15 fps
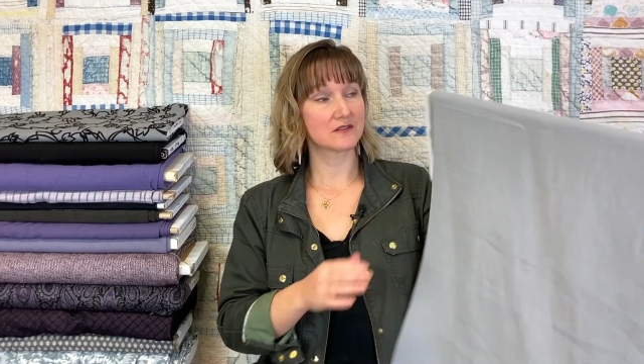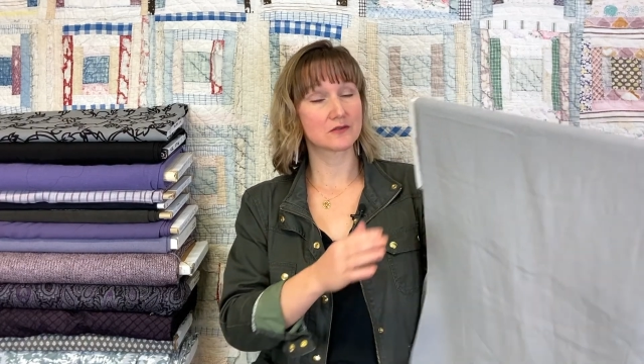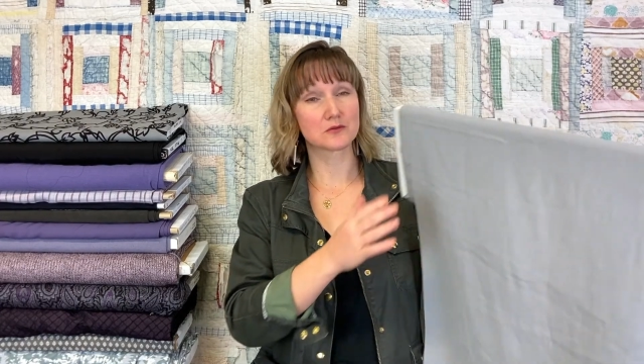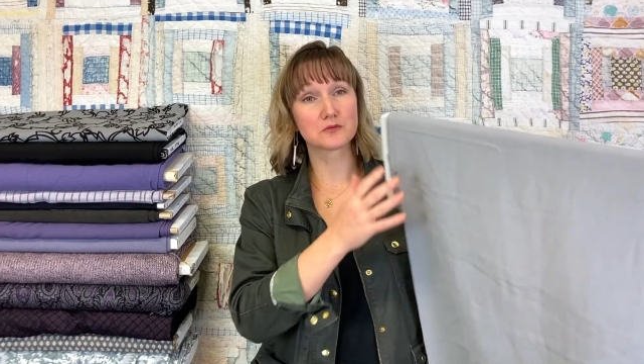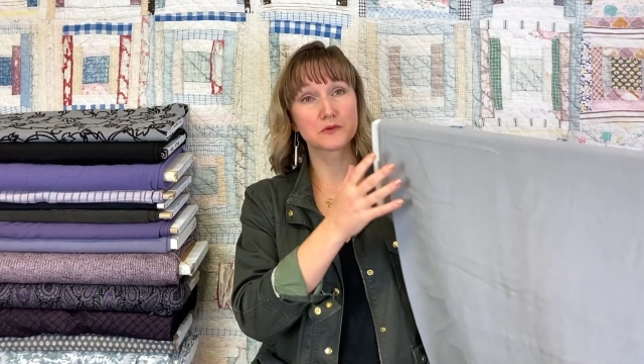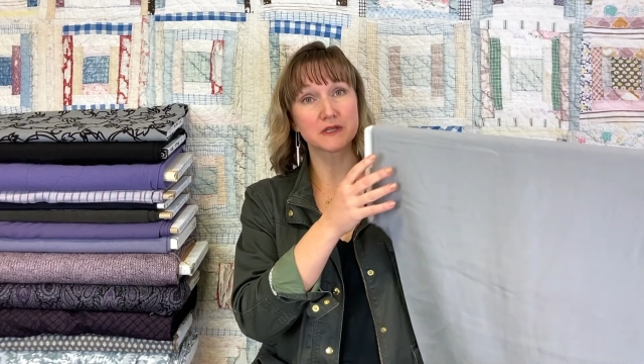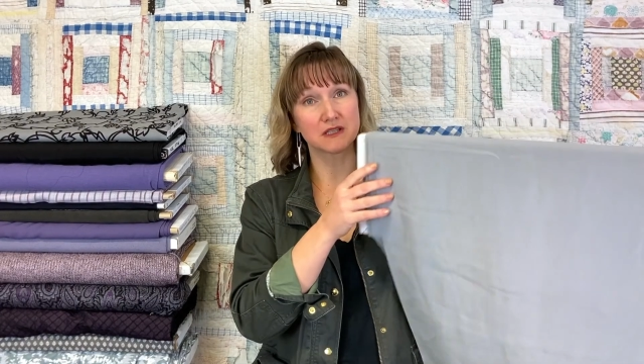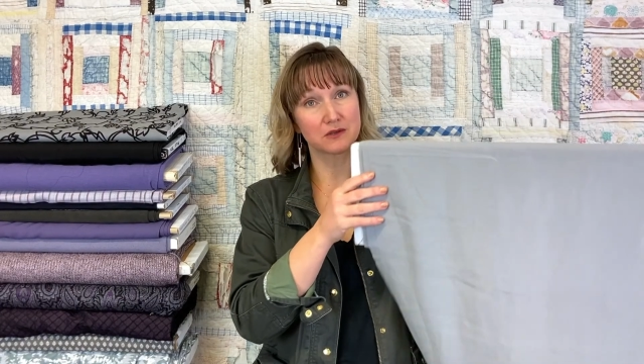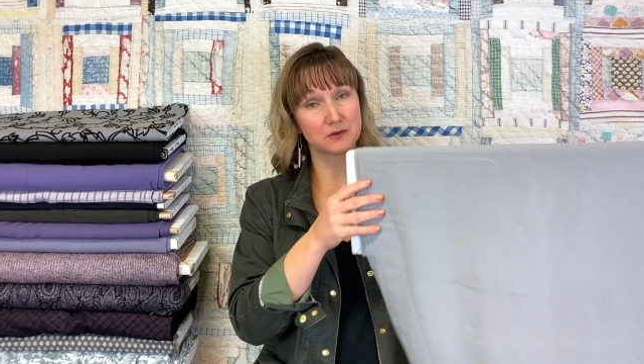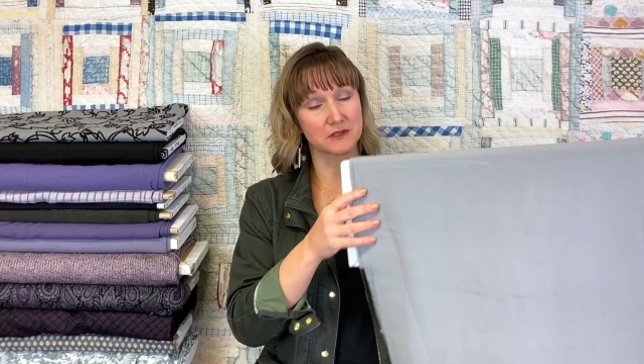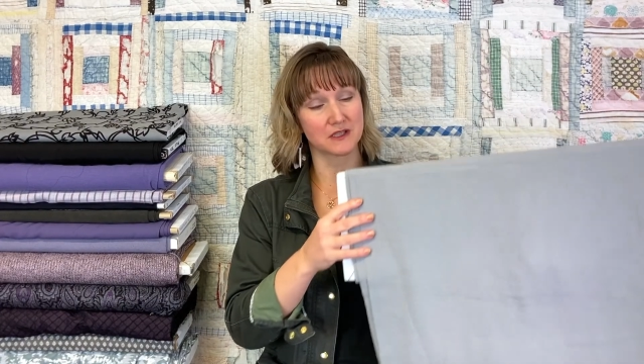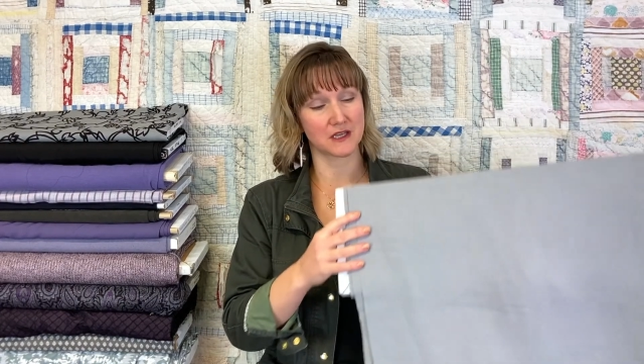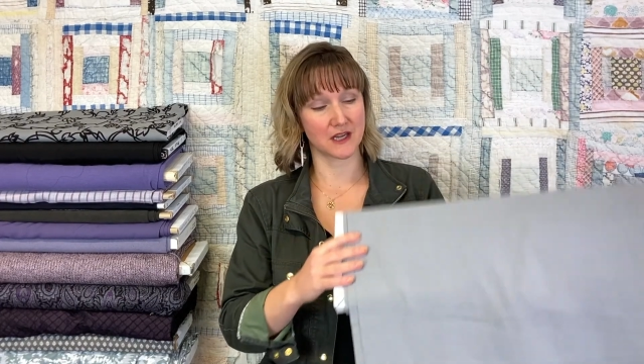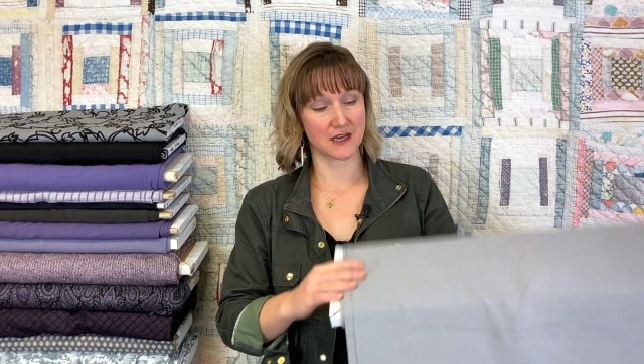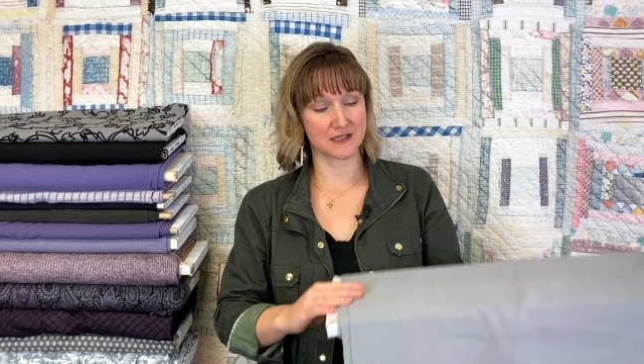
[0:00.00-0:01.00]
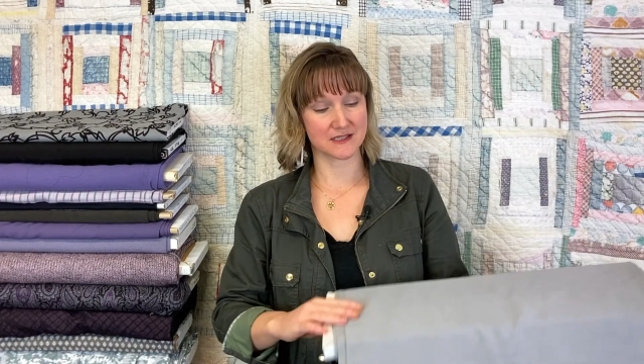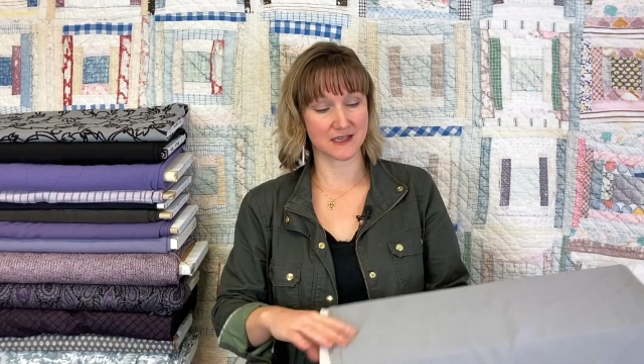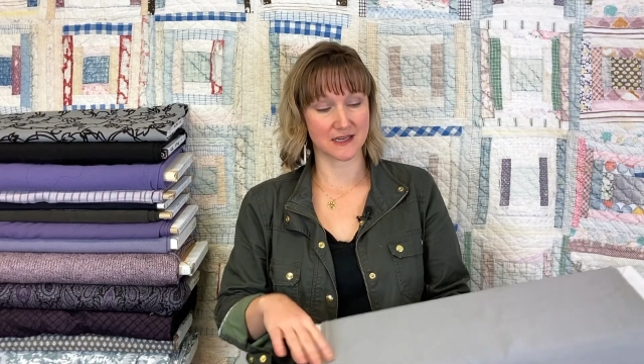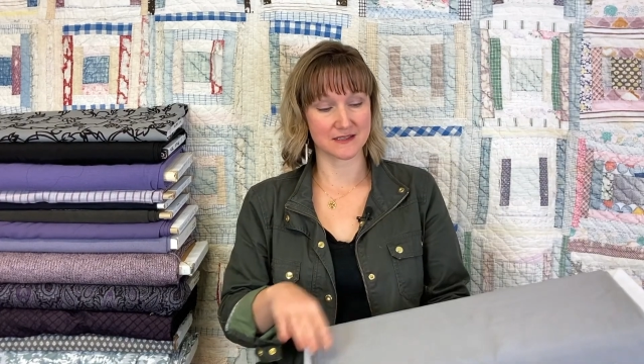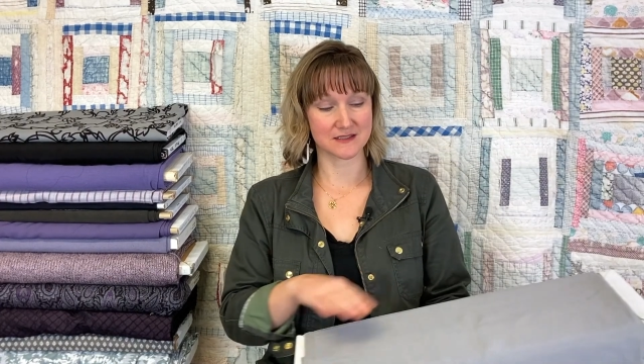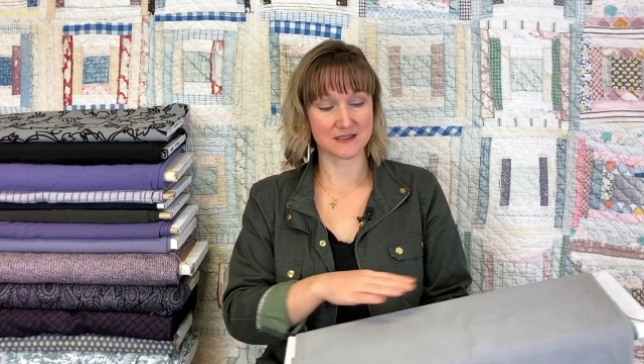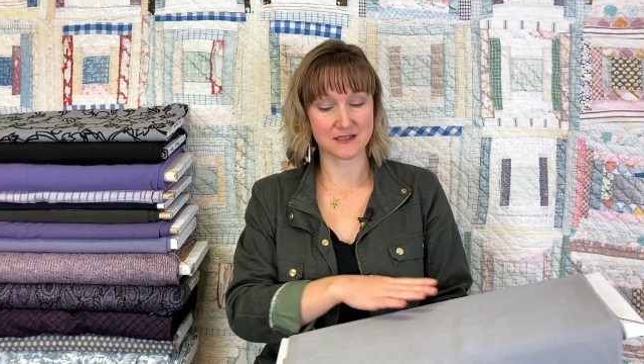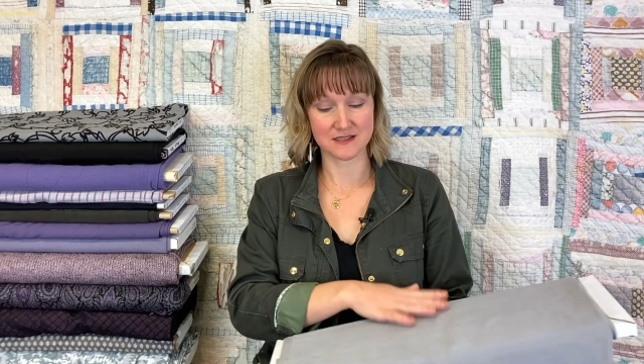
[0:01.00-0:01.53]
Really, really nice against the